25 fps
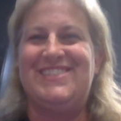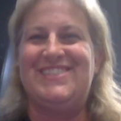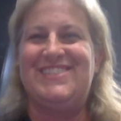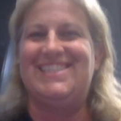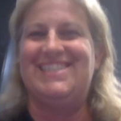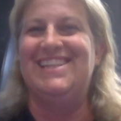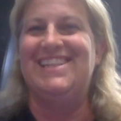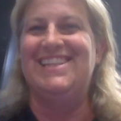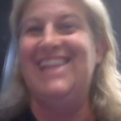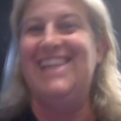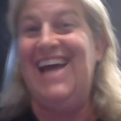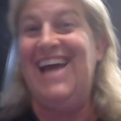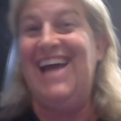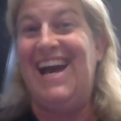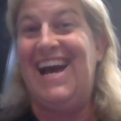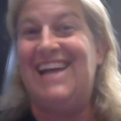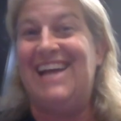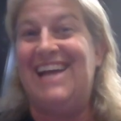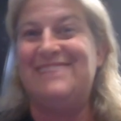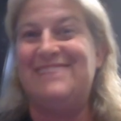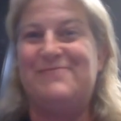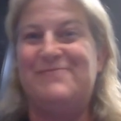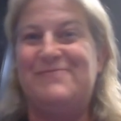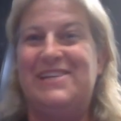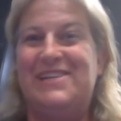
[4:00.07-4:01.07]
a
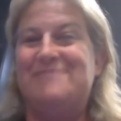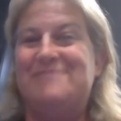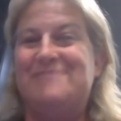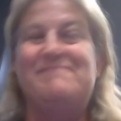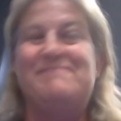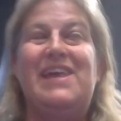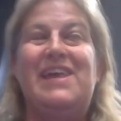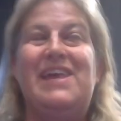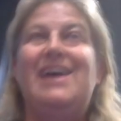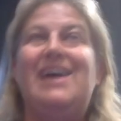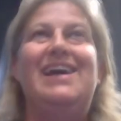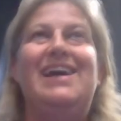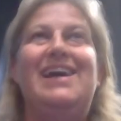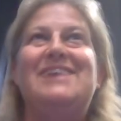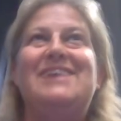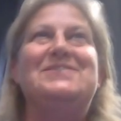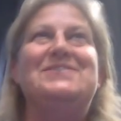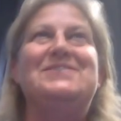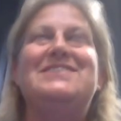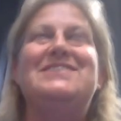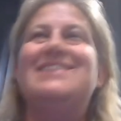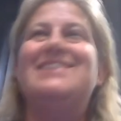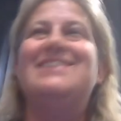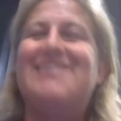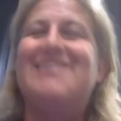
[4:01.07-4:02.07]
lot.
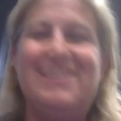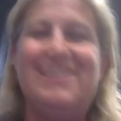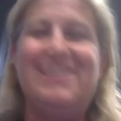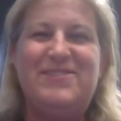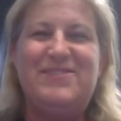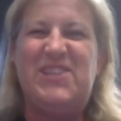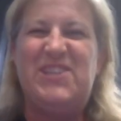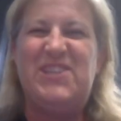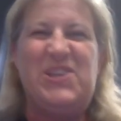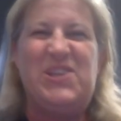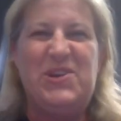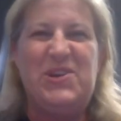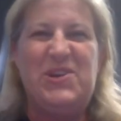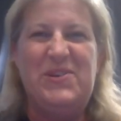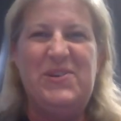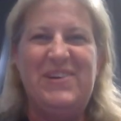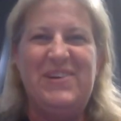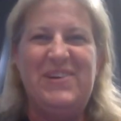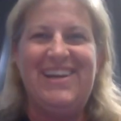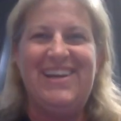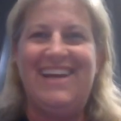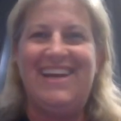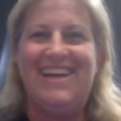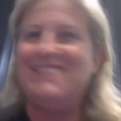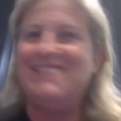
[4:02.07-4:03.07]
Is this even
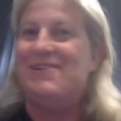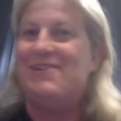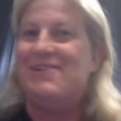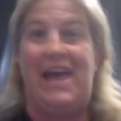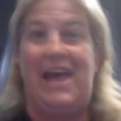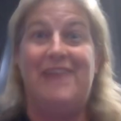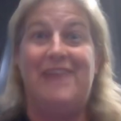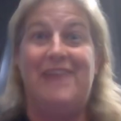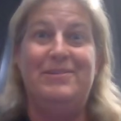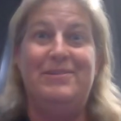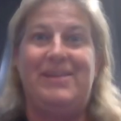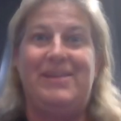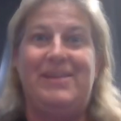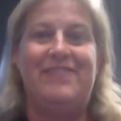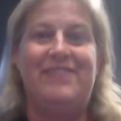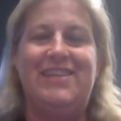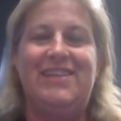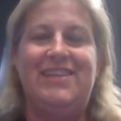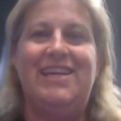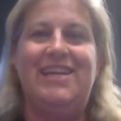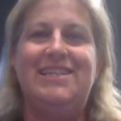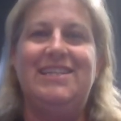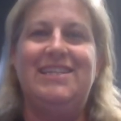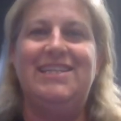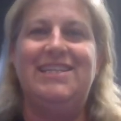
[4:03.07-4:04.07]
new? I don't have
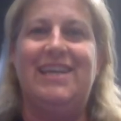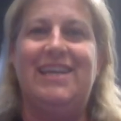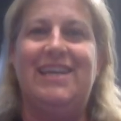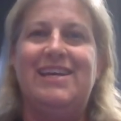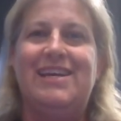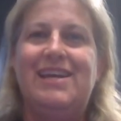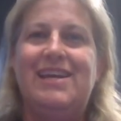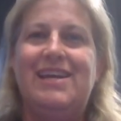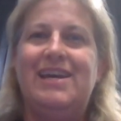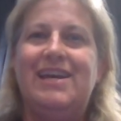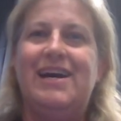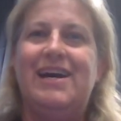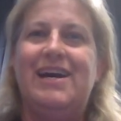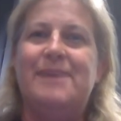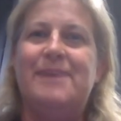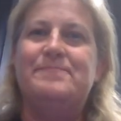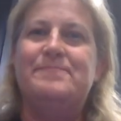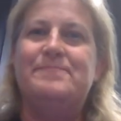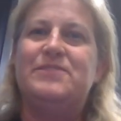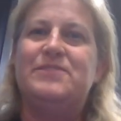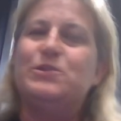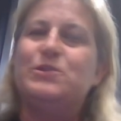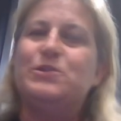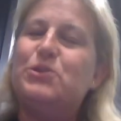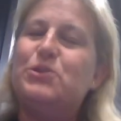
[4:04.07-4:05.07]
any idea.
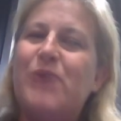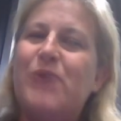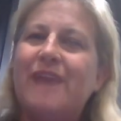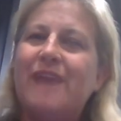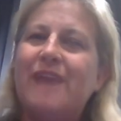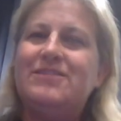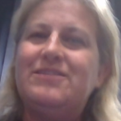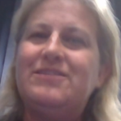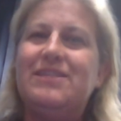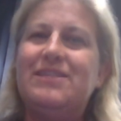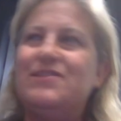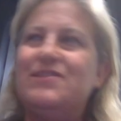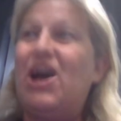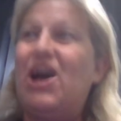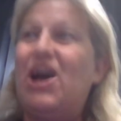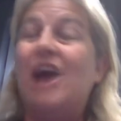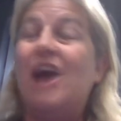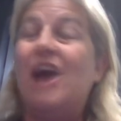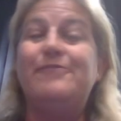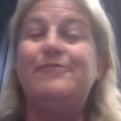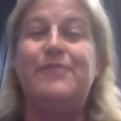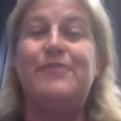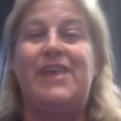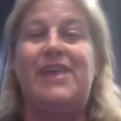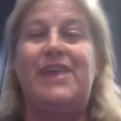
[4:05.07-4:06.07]
So you have to even
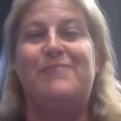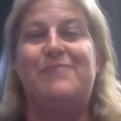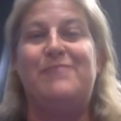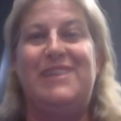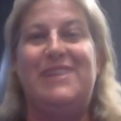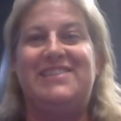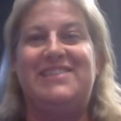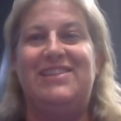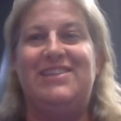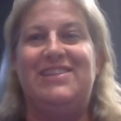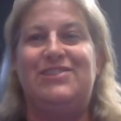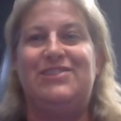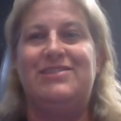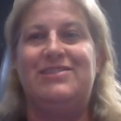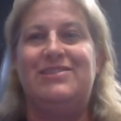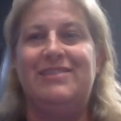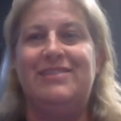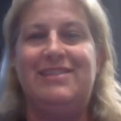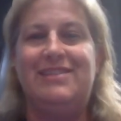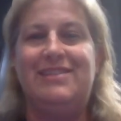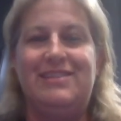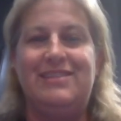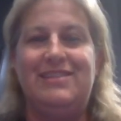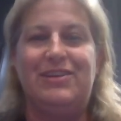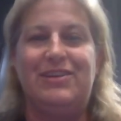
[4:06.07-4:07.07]
hunt for that message.
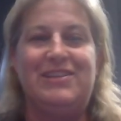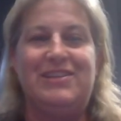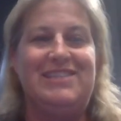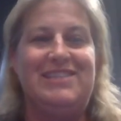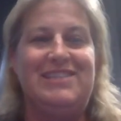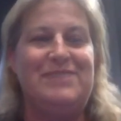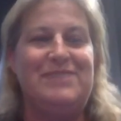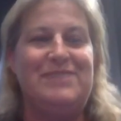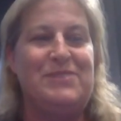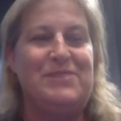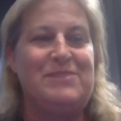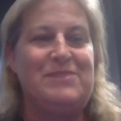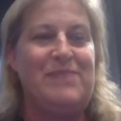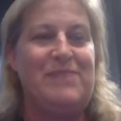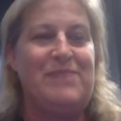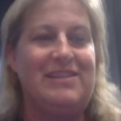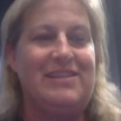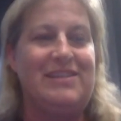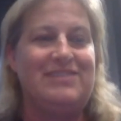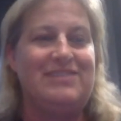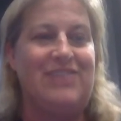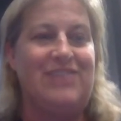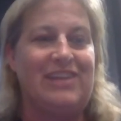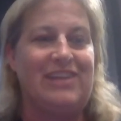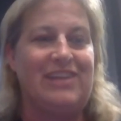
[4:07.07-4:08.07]
Let's look and see what the
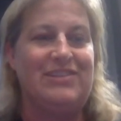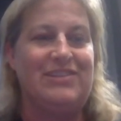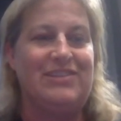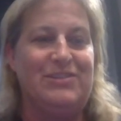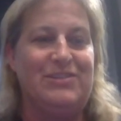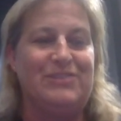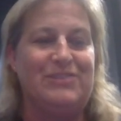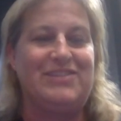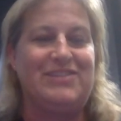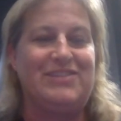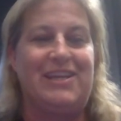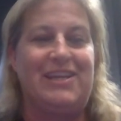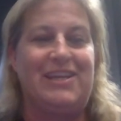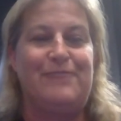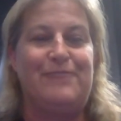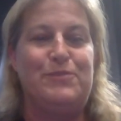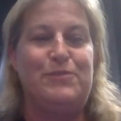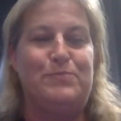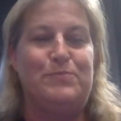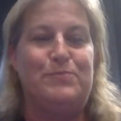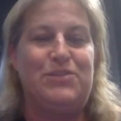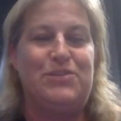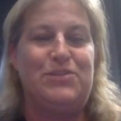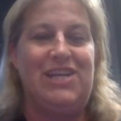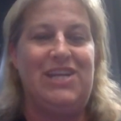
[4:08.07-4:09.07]
message actually looks like. If
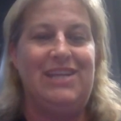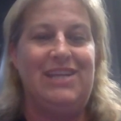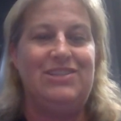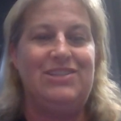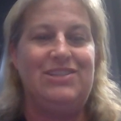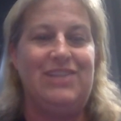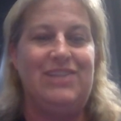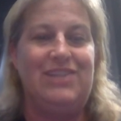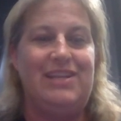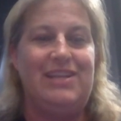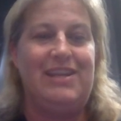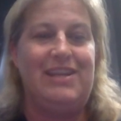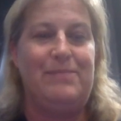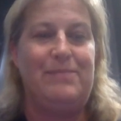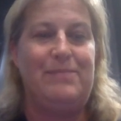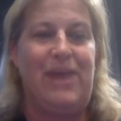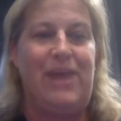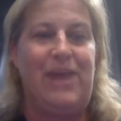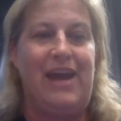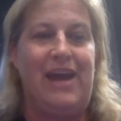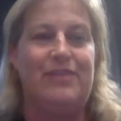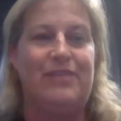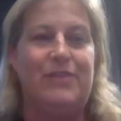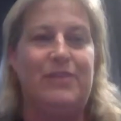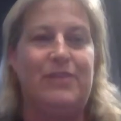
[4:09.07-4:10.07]
you change in a
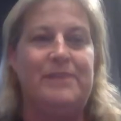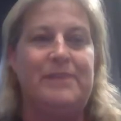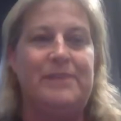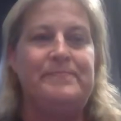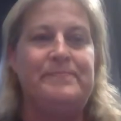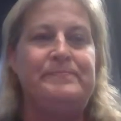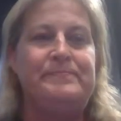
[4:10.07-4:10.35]
battery,